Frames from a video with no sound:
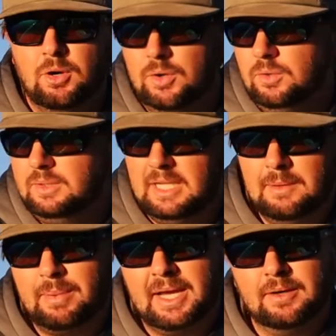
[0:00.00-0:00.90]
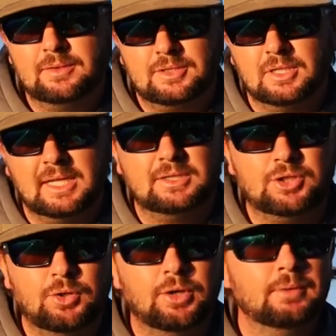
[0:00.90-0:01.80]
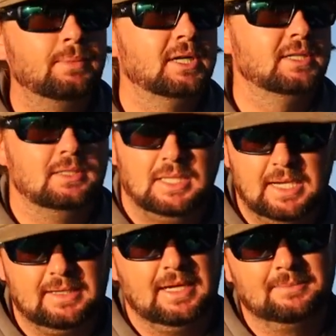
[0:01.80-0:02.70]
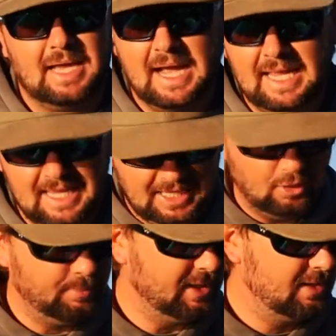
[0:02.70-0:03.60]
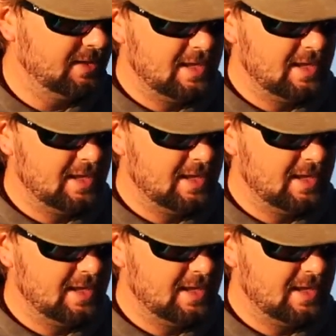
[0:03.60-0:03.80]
Throw it on 10-pound Sunline Shooter because a lot of times I can't help it.